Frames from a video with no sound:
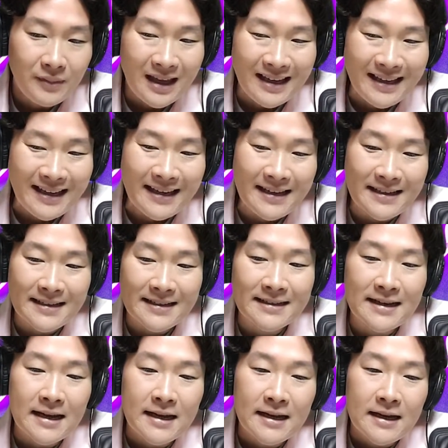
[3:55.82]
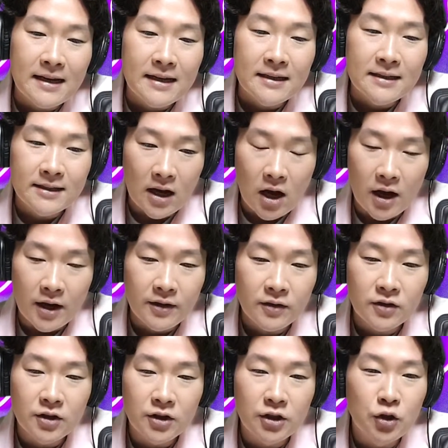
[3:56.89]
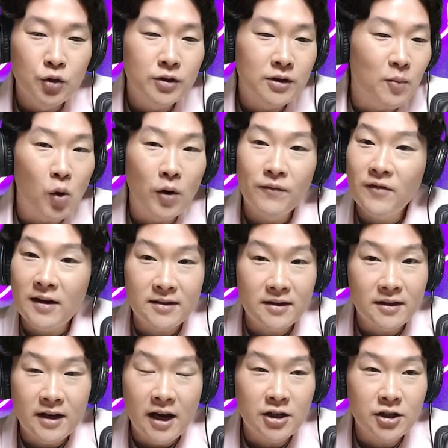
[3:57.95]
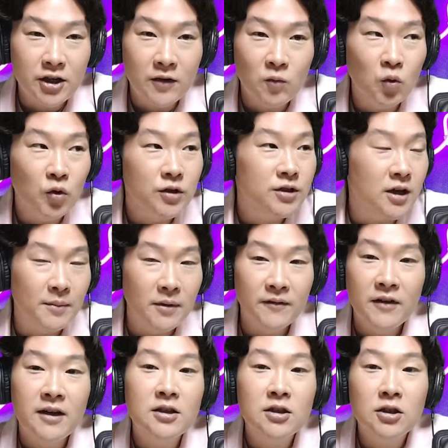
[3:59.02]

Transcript: his son to do some more investigation were some of his